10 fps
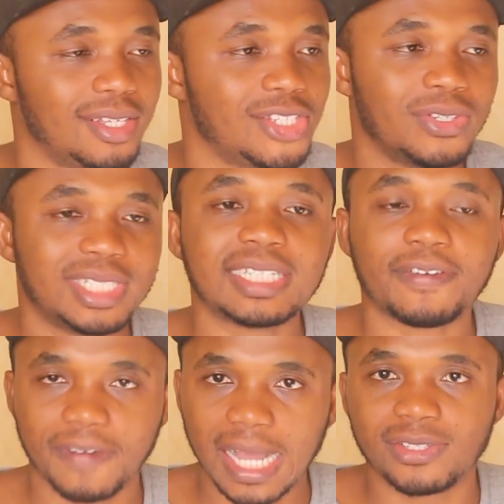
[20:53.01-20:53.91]
you know, these are
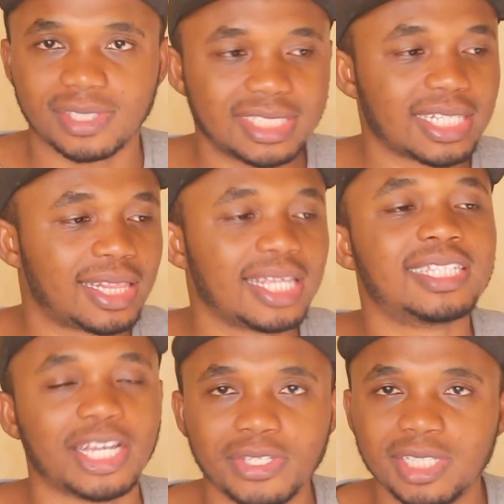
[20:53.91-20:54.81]
factors. These are things
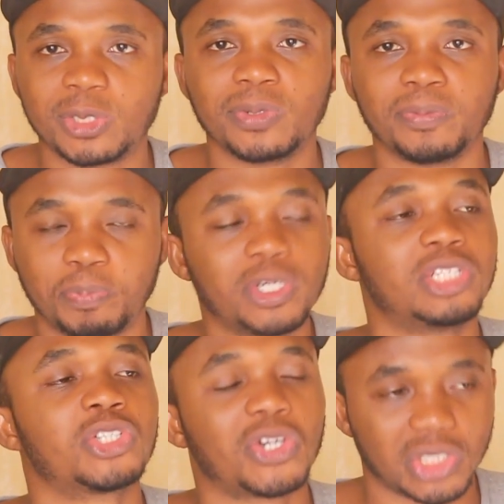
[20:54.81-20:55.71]
that you need to put
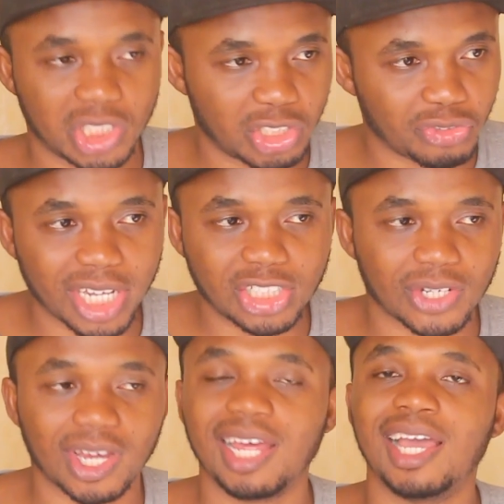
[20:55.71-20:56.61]
into consideration.